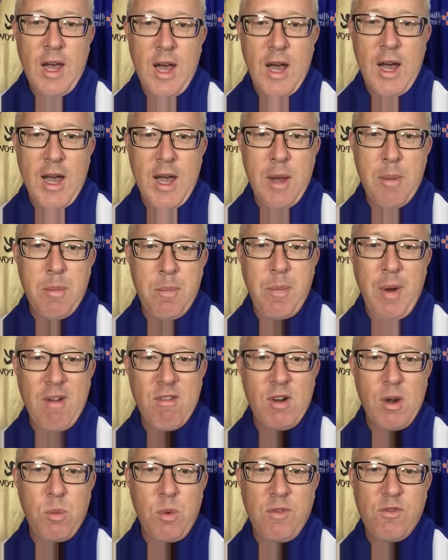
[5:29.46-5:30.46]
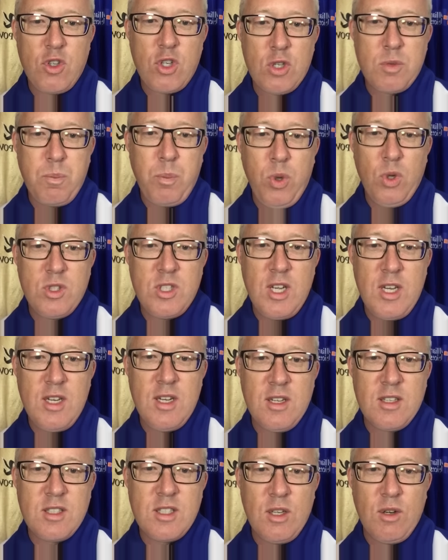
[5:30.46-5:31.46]
Apparently, we've just put
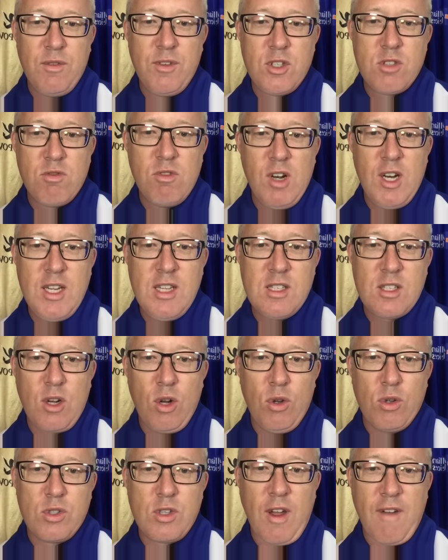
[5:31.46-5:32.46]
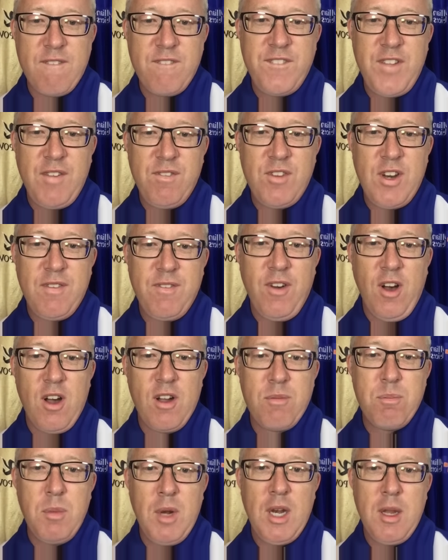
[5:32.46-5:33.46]
in Silva's release clause,
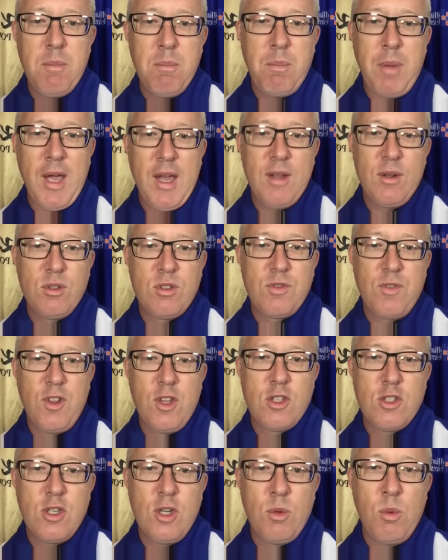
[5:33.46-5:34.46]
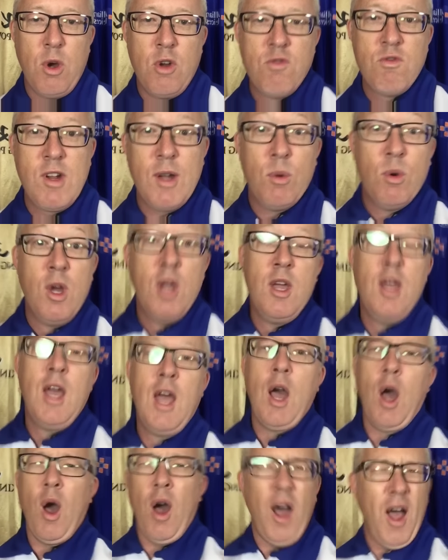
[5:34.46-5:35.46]
£55 million for the two. Unreal.
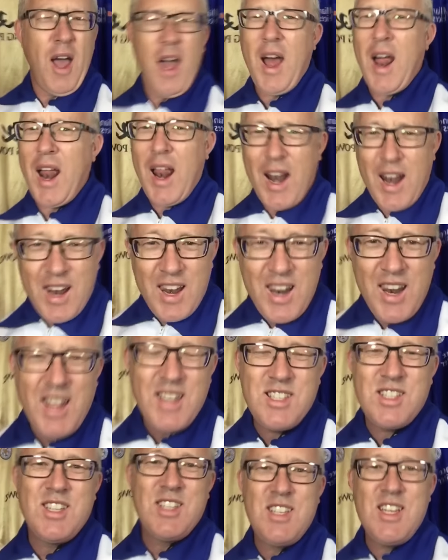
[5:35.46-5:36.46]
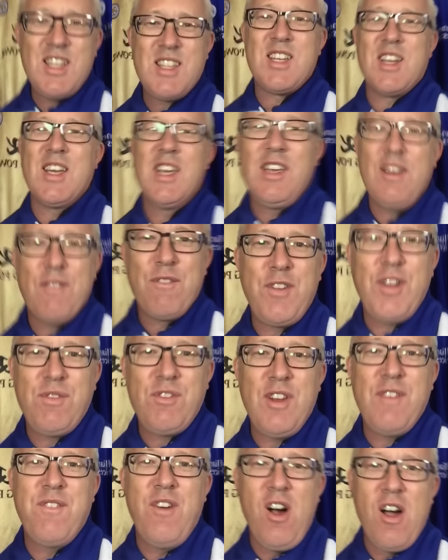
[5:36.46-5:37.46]
Leicester City,
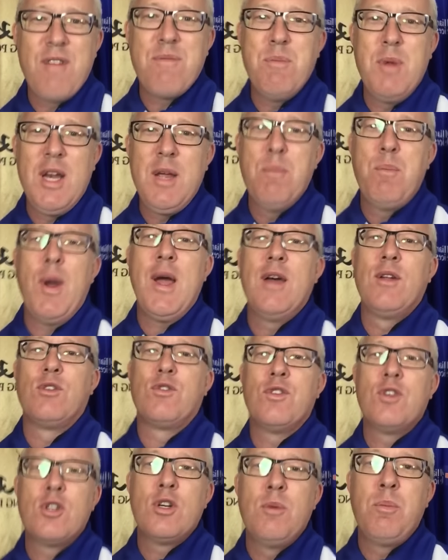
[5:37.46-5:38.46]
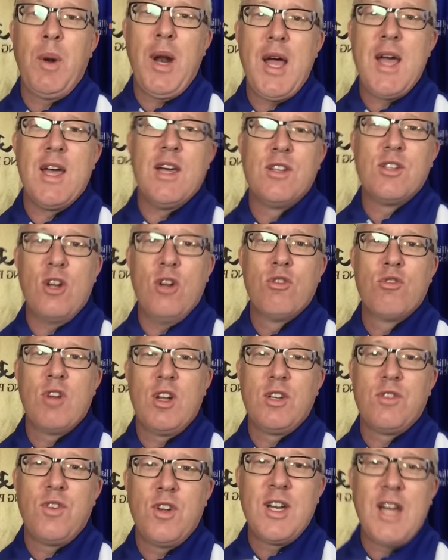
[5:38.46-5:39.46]
£55 million for two players on
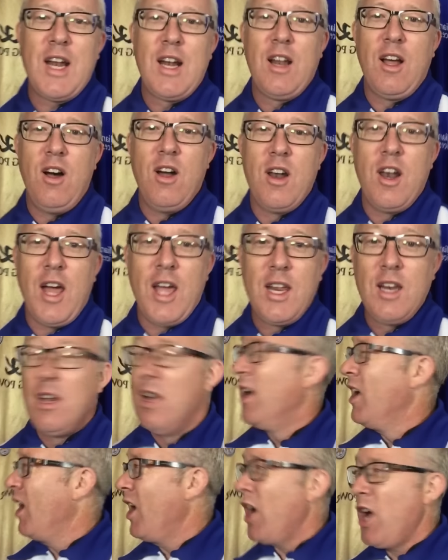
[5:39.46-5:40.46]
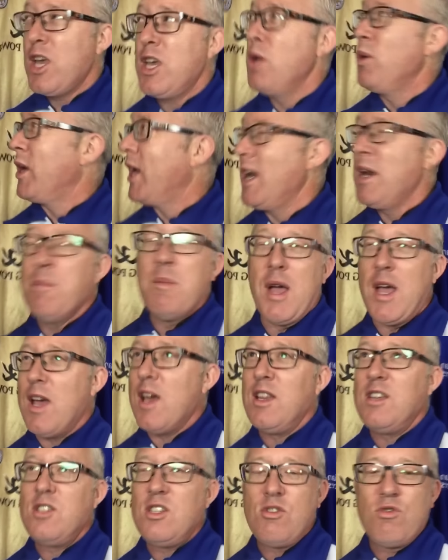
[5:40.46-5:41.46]
transfer deadline night. Are you kidding me?
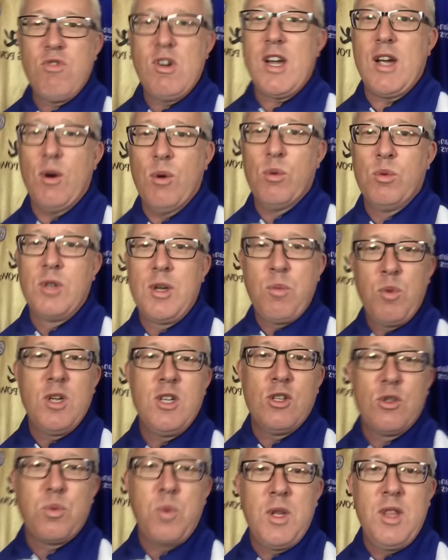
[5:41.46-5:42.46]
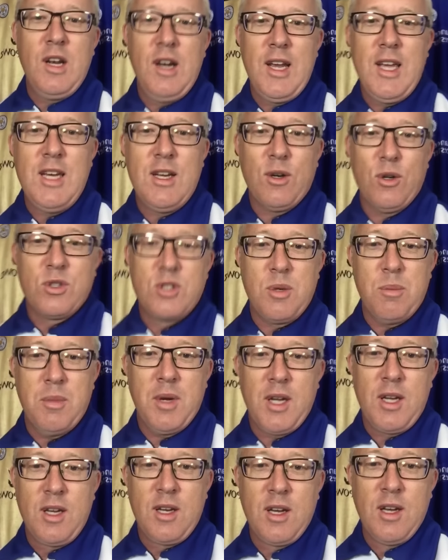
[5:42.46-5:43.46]
Is this real? Did we just win the league or
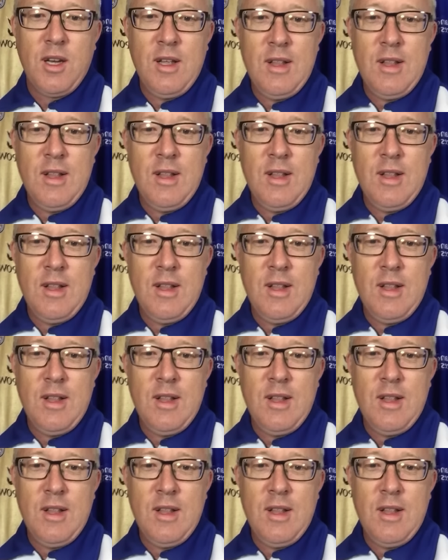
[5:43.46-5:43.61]
something?